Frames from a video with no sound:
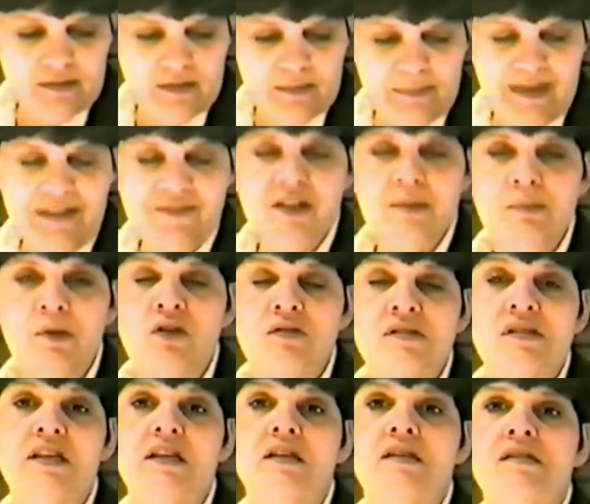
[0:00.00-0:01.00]
Beverly
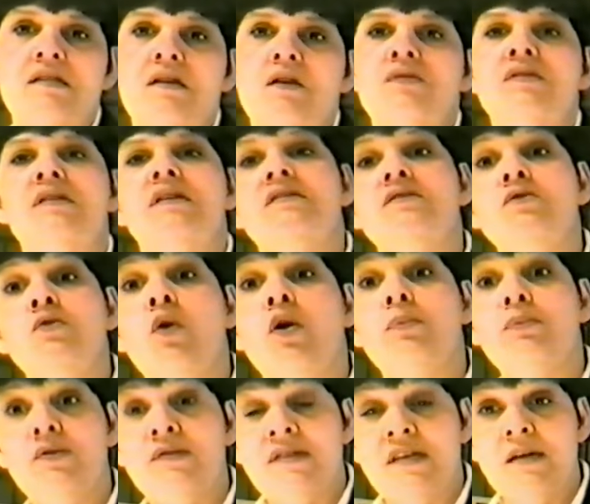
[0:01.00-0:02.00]
Mosley and Associates, who are
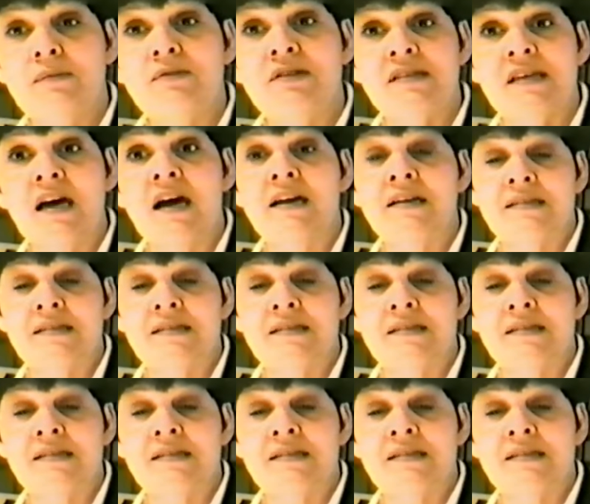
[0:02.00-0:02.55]
museum designers.